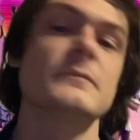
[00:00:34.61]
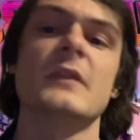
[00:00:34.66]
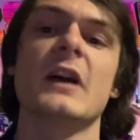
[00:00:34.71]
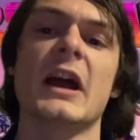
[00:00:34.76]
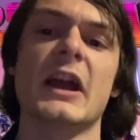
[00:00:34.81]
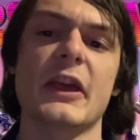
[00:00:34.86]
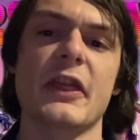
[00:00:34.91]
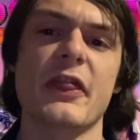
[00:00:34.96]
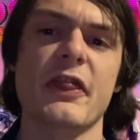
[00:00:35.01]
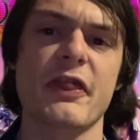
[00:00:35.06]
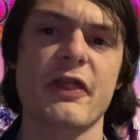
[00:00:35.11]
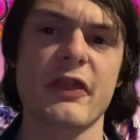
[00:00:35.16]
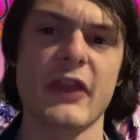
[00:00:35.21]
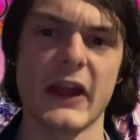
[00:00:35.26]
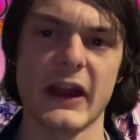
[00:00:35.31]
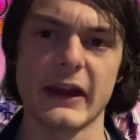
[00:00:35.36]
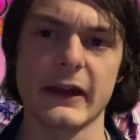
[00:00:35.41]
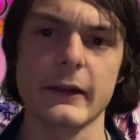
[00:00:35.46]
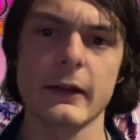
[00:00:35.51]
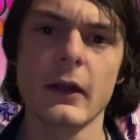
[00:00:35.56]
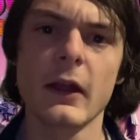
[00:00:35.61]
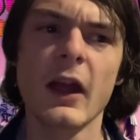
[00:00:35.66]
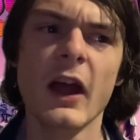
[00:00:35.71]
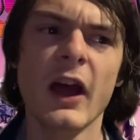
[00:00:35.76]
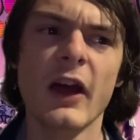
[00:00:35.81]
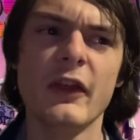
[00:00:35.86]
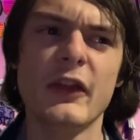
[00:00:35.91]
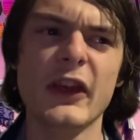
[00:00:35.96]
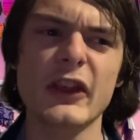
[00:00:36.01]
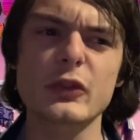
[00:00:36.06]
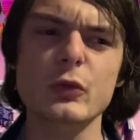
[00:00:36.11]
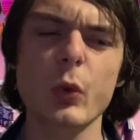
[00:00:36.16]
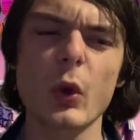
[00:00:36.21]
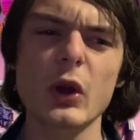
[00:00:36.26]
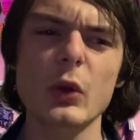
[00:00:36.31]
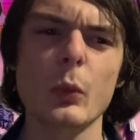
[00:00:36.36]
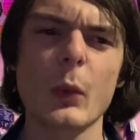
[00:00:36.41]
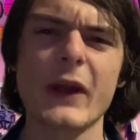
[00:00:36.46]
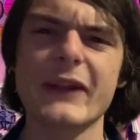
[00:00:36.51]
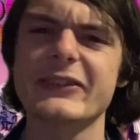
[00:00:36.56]
I think. This
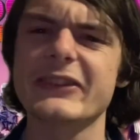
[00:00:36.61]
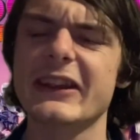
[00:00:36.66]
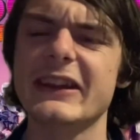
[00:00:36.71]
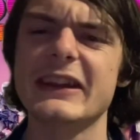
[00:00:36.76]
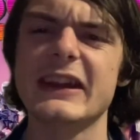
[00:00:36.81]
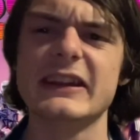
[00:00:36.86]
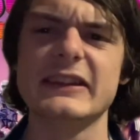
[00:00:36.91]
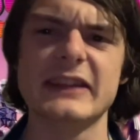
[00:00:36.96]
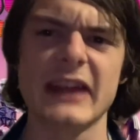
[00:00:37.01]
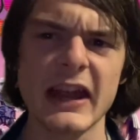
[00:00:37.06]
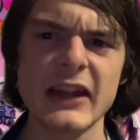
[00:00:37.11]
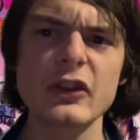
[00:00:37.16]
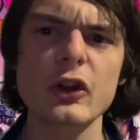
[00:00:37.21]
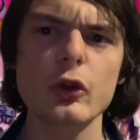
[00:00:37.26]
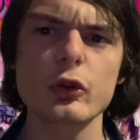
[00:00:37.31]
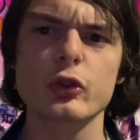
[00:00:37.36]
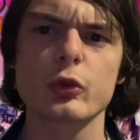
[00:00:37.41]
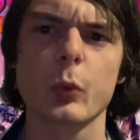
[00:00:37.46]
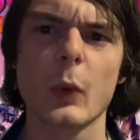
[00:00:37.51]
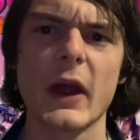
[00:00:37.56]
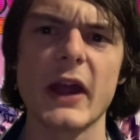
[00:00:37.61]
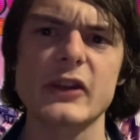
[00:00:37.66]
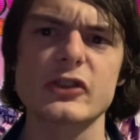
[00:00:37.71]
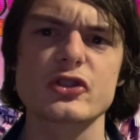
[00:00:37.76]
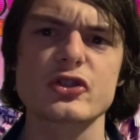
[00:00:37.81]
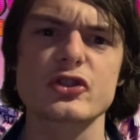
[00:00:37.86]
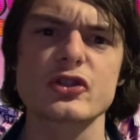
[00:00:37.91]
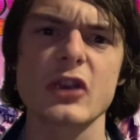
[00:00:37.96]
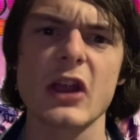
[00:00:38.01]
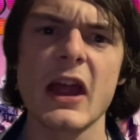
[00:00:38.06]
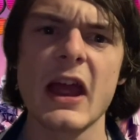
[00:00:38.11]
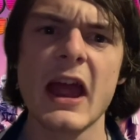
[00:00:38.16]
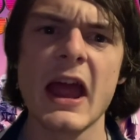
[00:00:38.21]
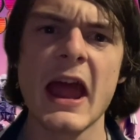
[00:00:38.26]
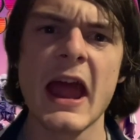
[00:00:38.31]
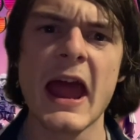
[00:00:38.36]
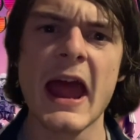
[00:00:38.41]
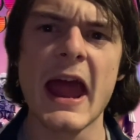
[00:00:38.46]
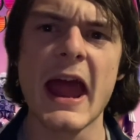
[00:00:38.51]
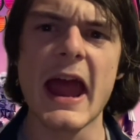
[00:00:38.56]
one went to Nintendo Switch
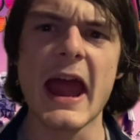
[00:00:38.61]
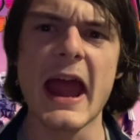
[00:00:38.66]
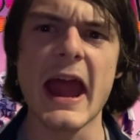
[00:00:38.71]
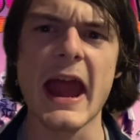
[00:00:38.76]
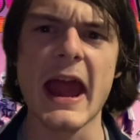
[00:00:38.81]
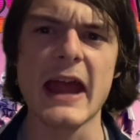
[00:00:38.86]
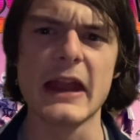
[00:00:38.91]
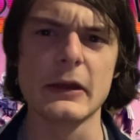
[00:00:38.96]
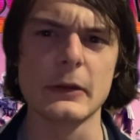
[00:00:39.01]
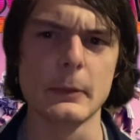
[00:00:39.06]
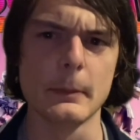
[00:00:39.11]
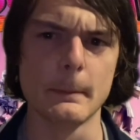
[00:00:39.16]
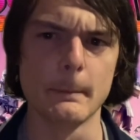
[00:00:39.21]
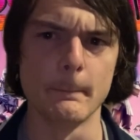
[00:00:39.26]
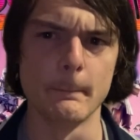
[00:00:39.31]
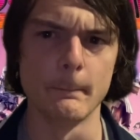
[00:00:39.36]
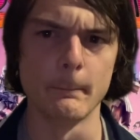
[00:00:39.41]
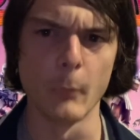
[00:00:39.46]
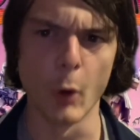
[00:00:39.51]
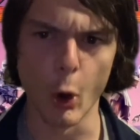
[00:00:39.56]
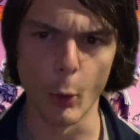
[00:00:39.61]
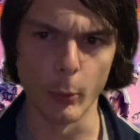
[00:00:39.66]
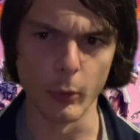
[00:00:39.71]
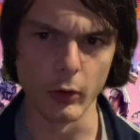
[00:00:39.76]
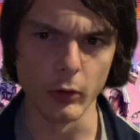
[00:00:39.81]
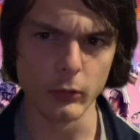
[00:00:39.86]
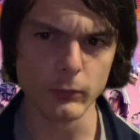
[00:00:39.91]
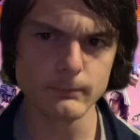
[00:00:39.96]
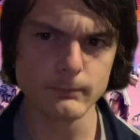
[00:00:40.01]
and mobile.